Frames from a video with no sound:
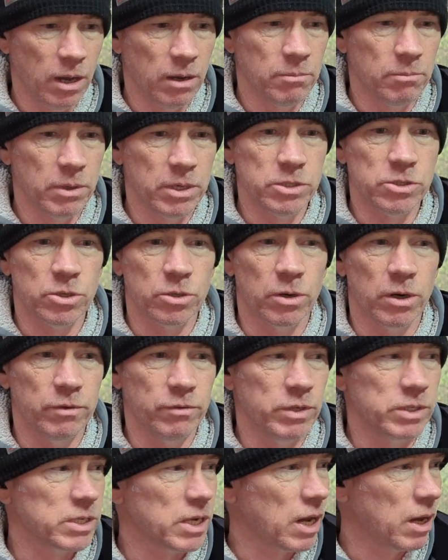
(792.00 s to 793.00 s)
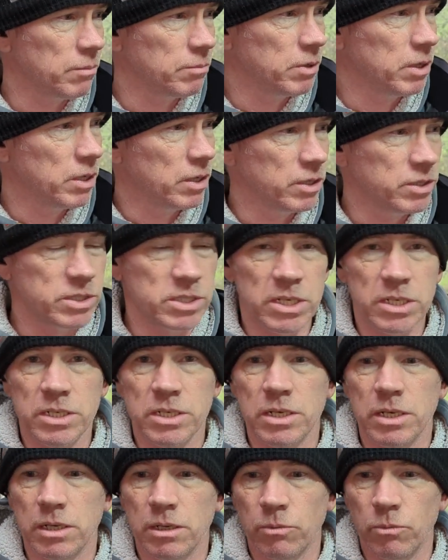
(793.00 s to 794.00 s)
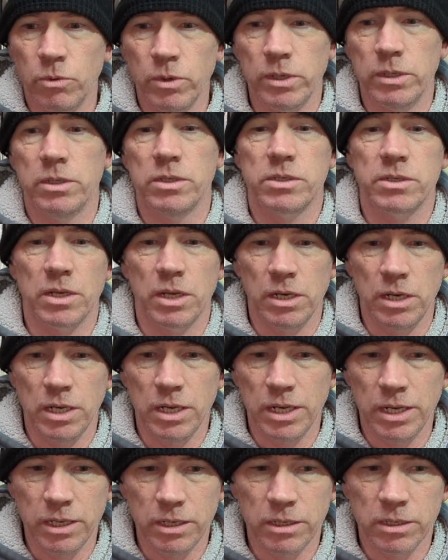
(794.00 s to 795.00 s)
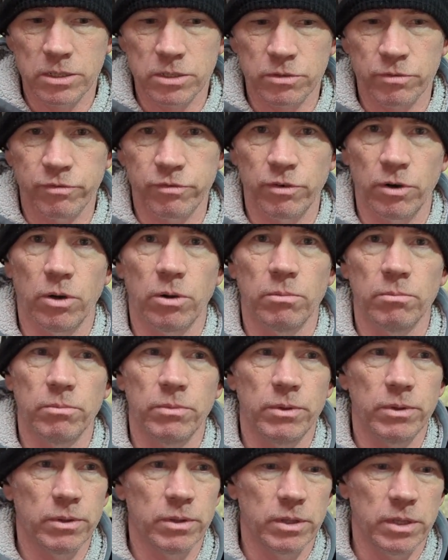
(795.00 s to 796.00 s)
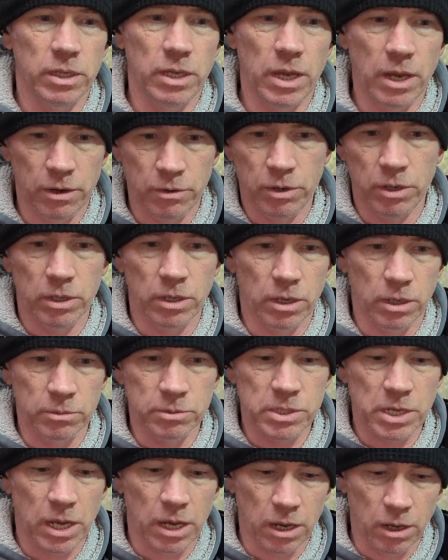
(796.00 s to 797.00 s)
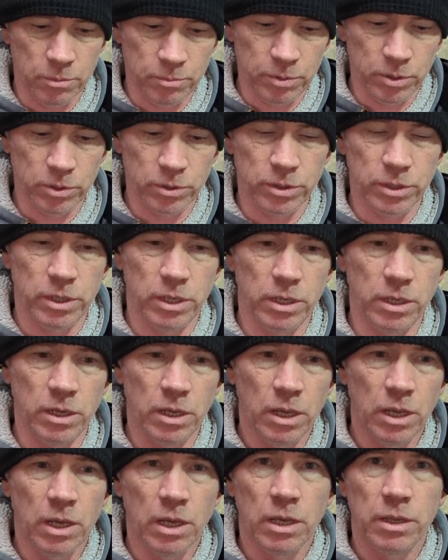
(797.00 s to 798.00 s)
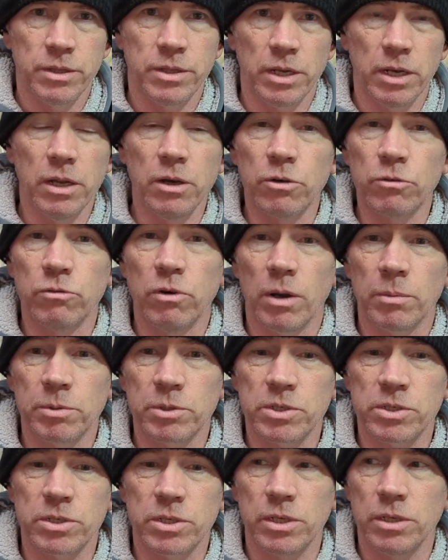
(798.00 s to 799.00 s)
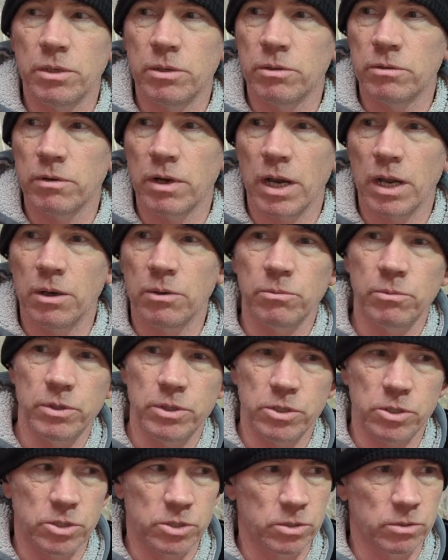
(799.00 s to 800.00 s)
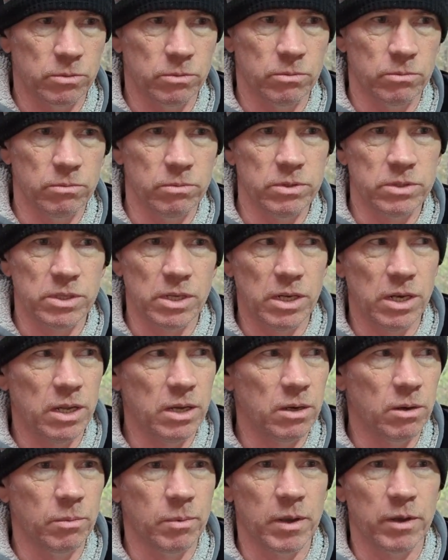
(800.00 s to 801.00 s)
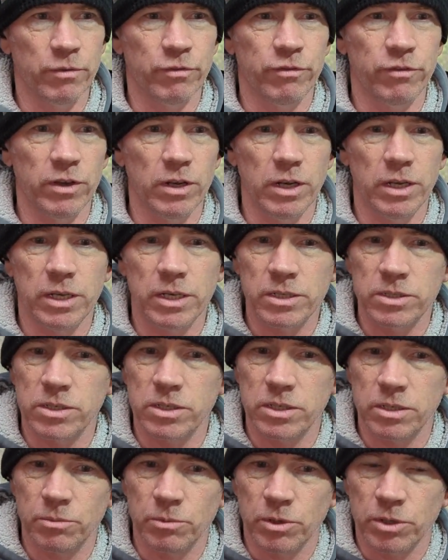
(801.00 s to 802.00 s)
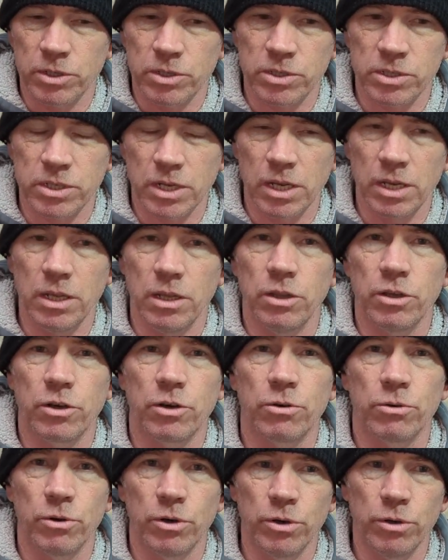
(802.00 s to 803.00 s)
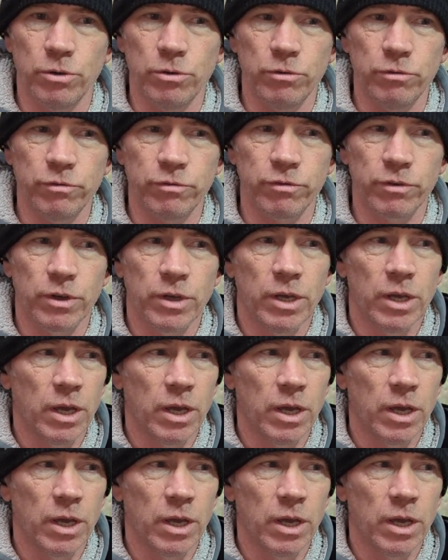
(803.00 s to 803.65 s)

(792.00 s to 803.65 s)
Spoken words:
make sure everything's happening. I didn't witness any leaks from the area that I was at. I put the little rubber seal around, which was a little bit fiddly because it didn't want to stay in the groove.